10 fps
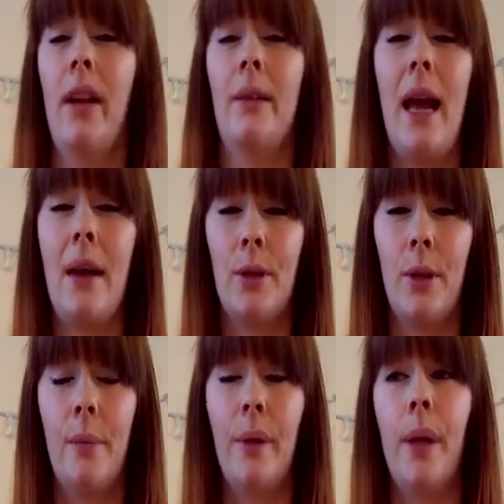It's
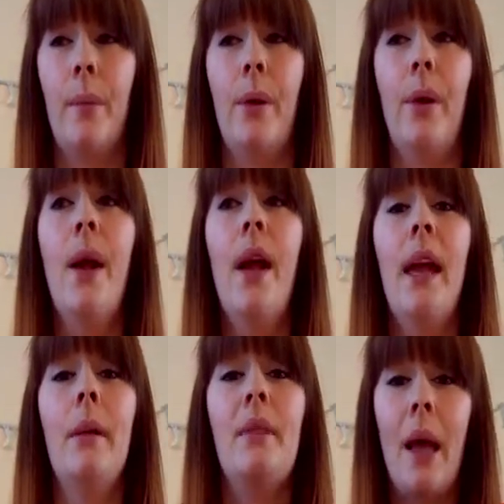absolutely brilliant, but
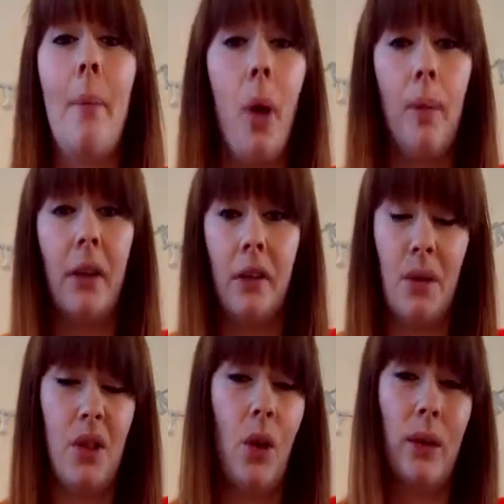it was that popular, it
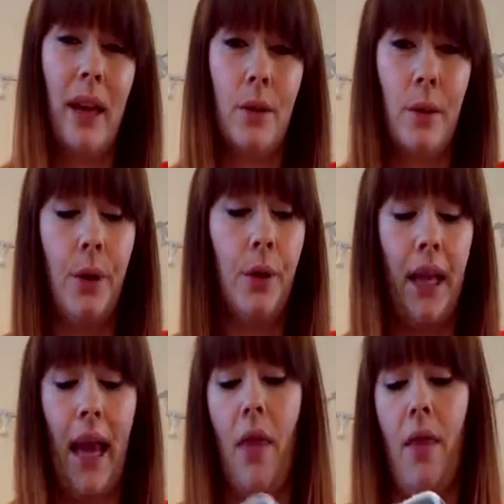was sold out, so we couldn't
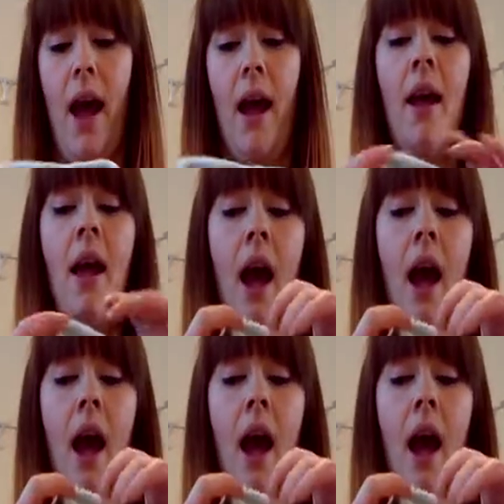get that.